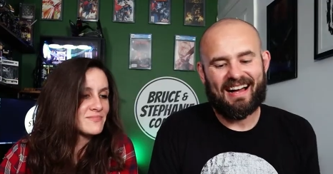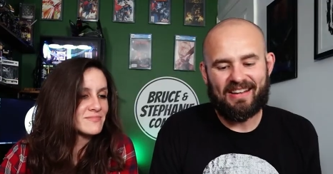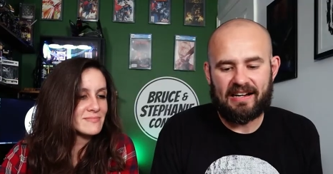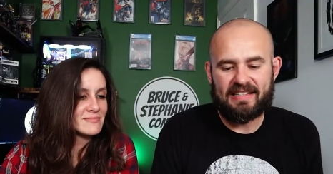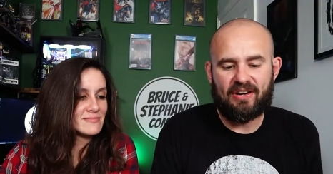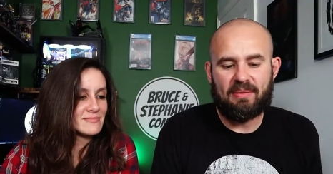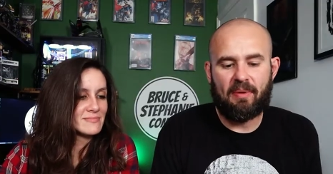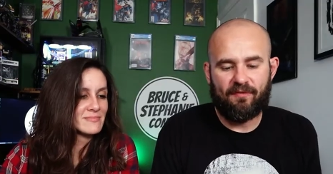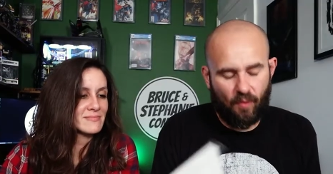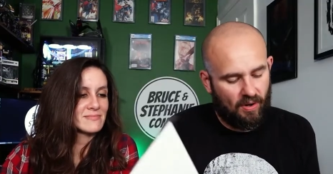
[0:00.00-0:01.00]
Speaker 1: Uh, Nocturne
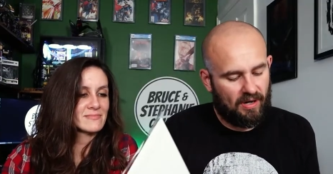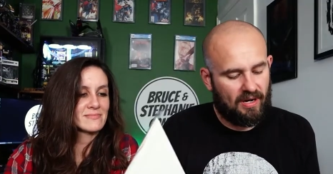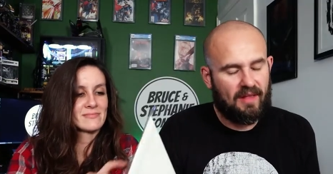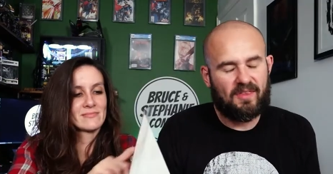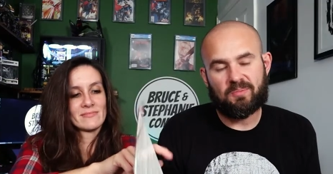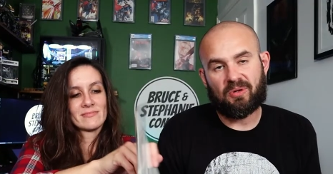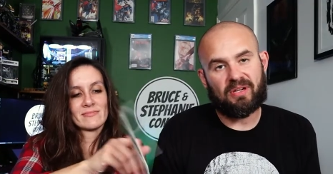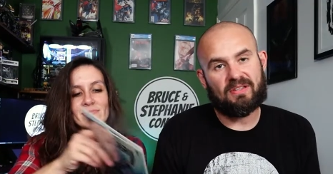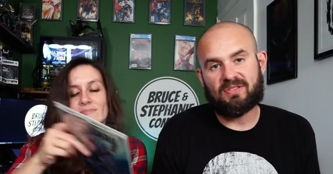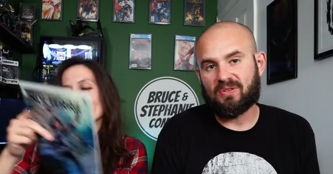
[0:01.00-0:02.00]
number four. This
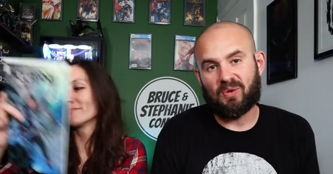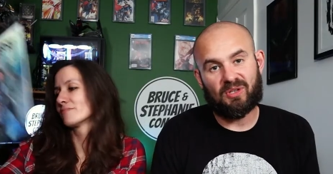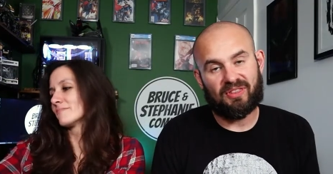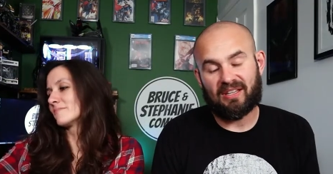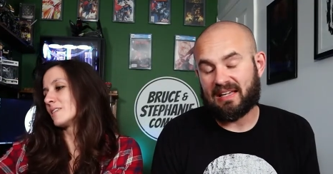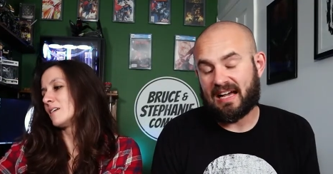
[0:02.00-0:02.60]
book is so good. The